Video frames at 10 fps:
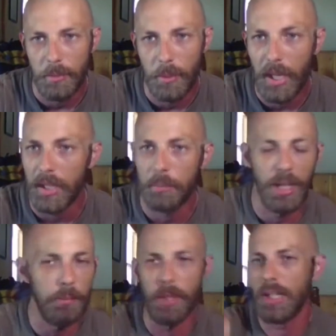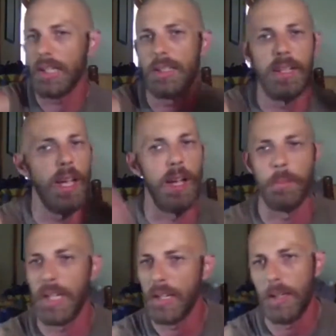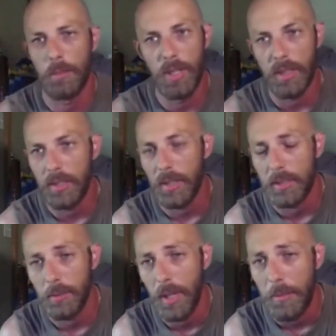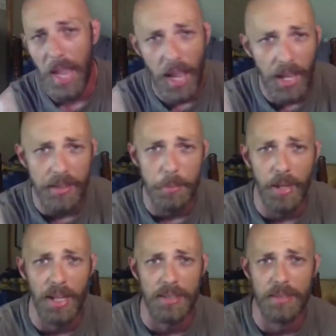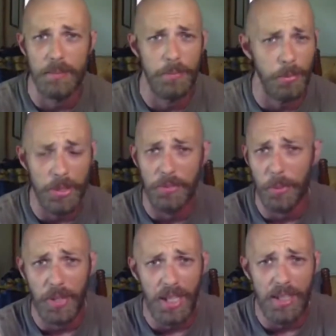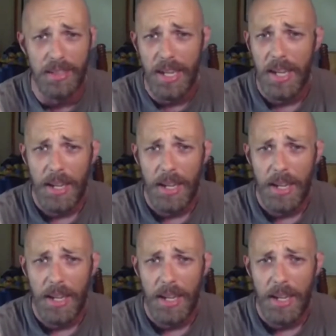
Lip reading: Right, Brandy, yeah, man, I'm with you. That's where I'm at the past 3-4 days.